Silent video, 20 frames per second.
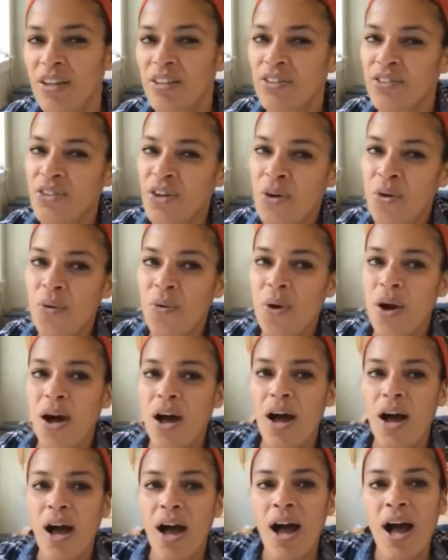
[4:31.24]
So
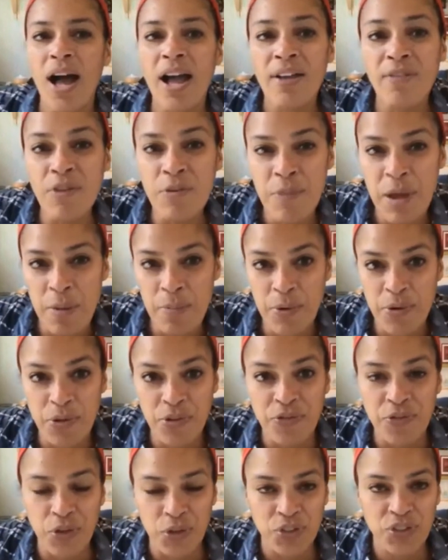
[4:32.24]
I remember
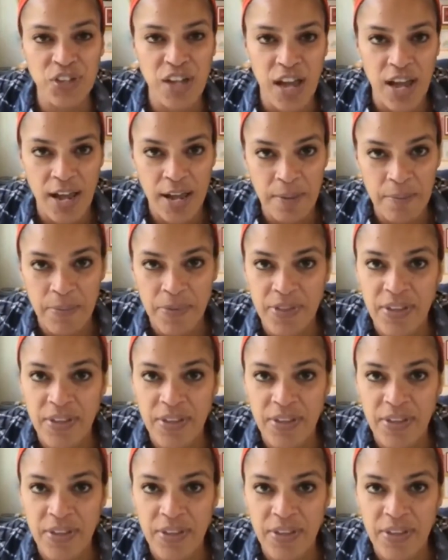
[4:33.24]
the first time